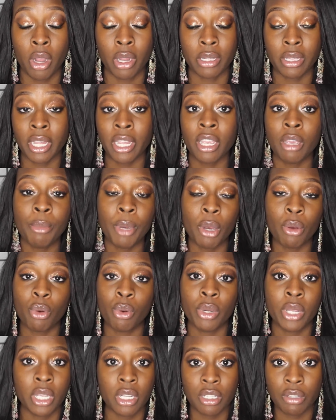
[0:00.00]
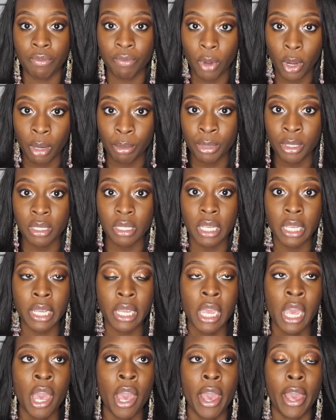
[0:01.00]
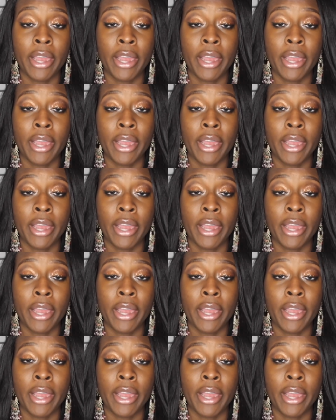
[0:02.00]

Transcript: are thinking about going into pharmacy